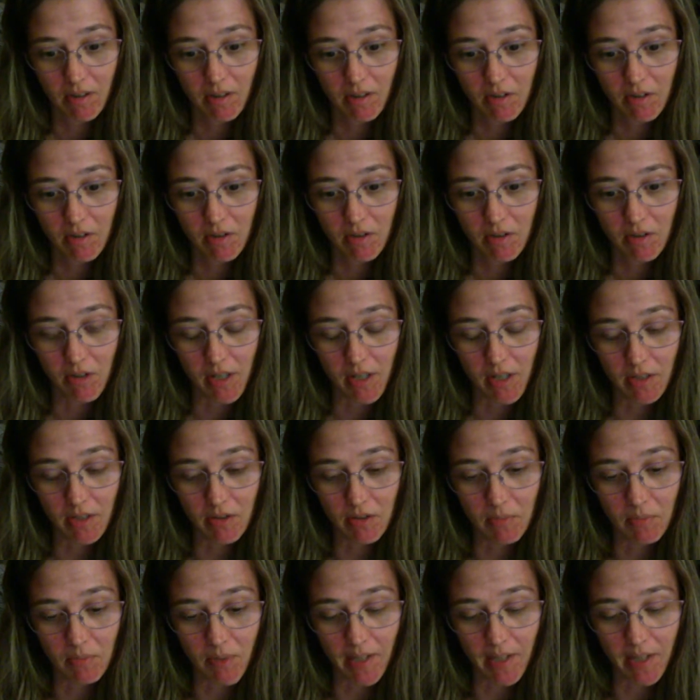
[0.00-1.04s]
trying to
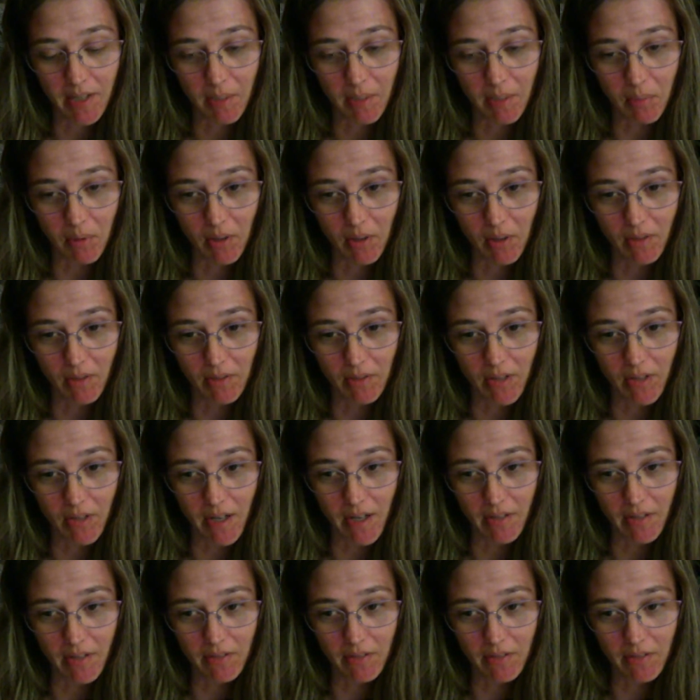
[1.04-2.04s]
spice up our love life,